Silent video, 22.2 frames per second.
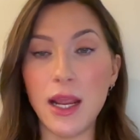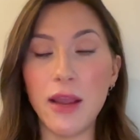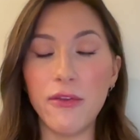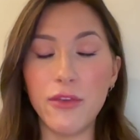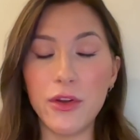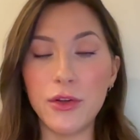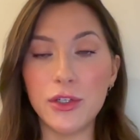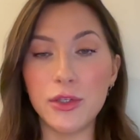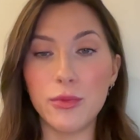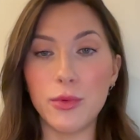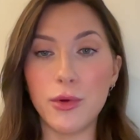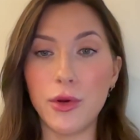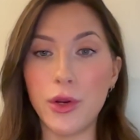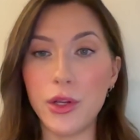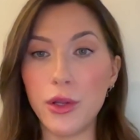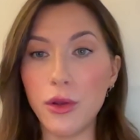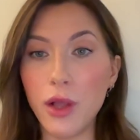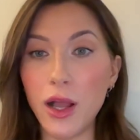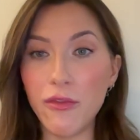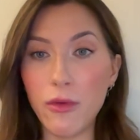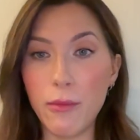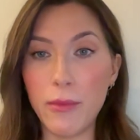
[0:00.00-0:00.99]
every entrepreneur,
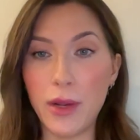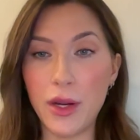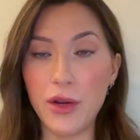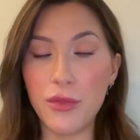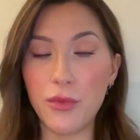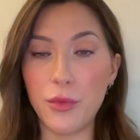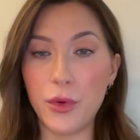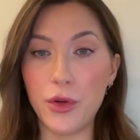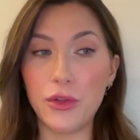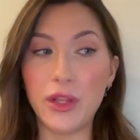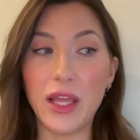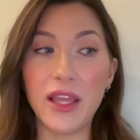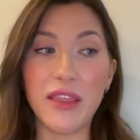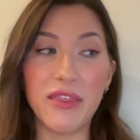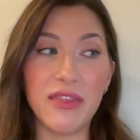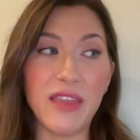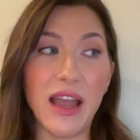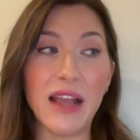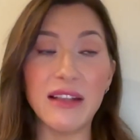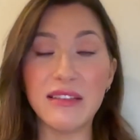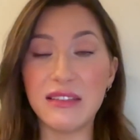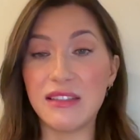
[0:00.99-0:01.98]
you'll have a month where you're like,
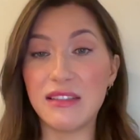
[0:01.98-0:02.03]
that